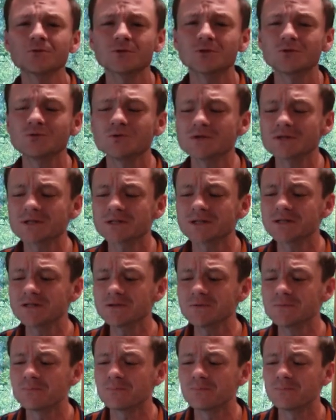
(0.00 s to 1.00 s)
You just get
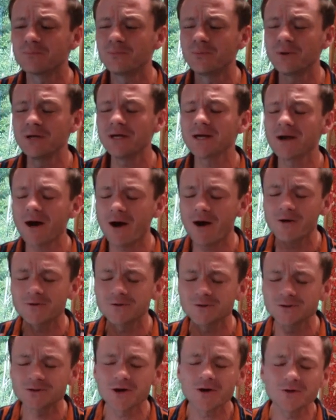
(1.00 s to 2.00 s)
to be
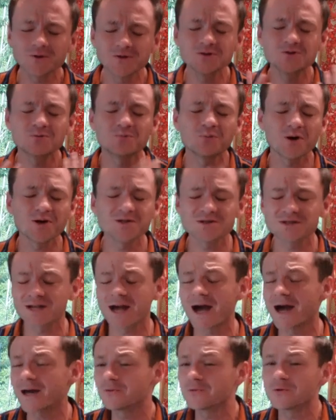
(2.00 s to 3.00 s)
on Dolly's bus. Like,
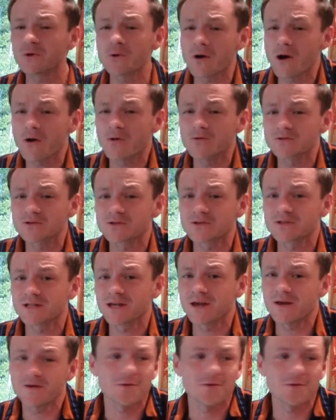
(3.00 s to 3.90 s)
I don't know how else to say